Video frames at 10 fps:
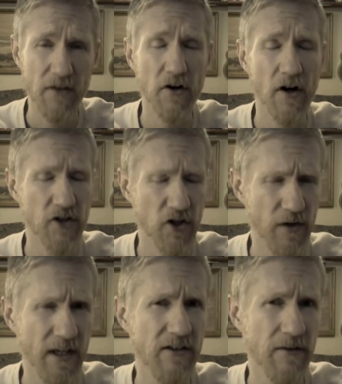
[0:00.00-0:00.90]
There are
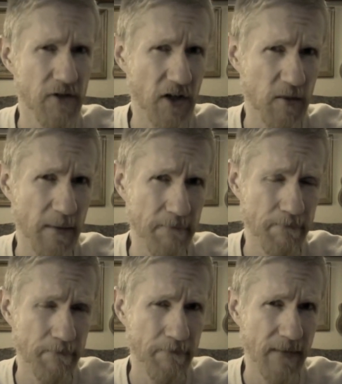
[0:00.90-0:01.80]
degrees of judgment.
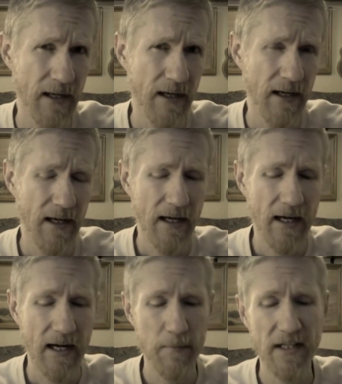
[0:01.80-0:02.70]

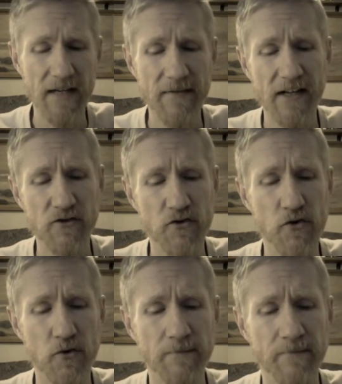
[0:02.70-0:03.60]
And I believe that's
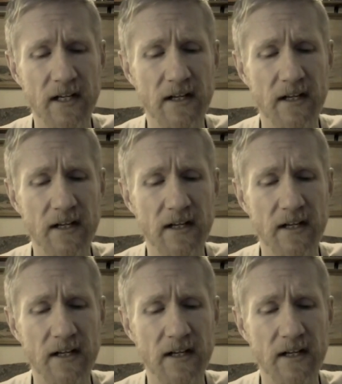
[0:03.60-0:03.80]
true.